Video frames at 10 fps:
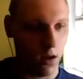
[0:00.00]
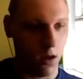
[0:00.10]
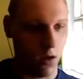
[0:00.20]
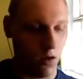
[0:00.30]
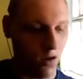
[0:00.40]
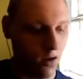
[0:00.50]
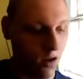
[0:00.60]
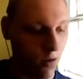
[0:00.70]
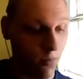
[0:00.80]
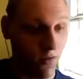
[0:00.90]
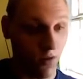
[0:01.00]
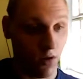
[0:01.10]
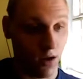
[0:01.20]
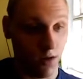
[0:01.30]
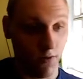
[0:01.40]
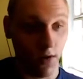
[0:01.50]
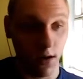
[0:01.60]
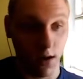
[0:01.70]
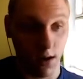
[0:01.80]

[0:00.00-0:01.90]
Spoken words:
Another method you can define